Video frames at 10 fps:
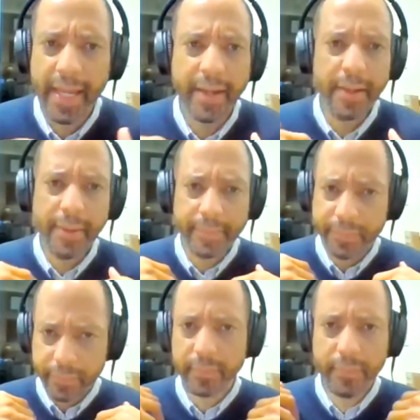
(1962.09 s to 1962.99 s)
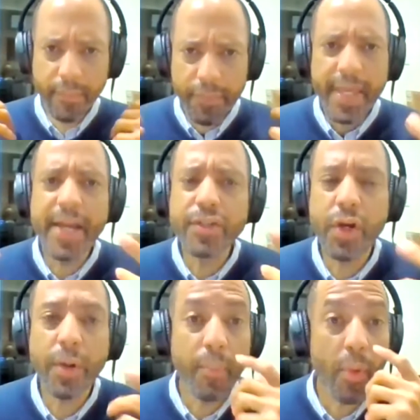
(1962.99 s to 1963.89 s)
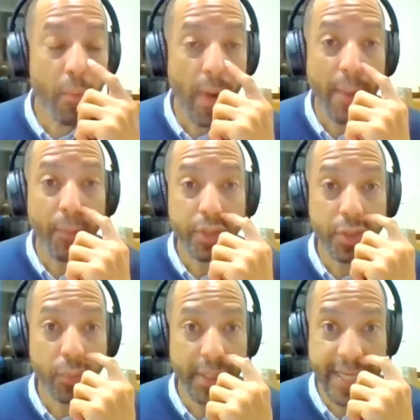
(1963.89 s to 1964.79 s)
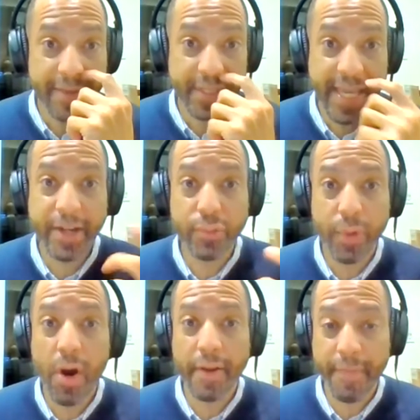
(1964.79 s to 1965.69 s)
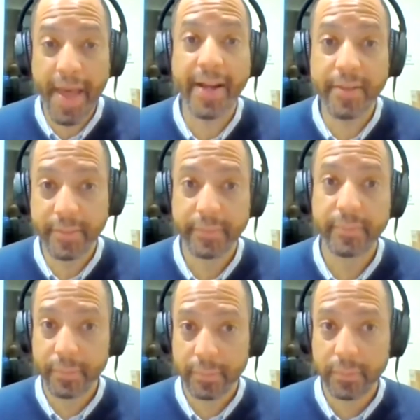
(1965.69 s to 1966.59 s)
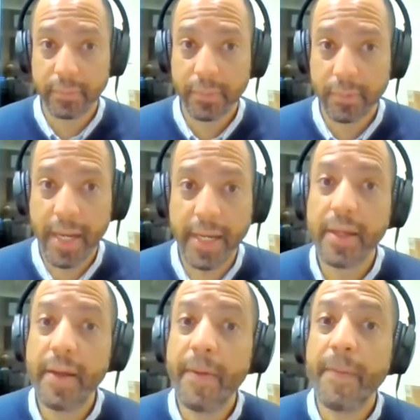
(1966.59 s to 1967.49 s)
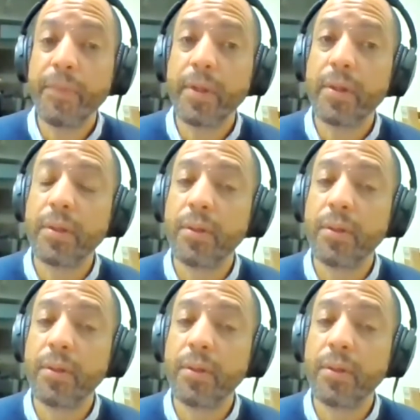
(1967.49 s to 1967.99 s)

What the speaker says: Like at a certain point, why wouldn't you want to have the actual artifact, right? Yeah.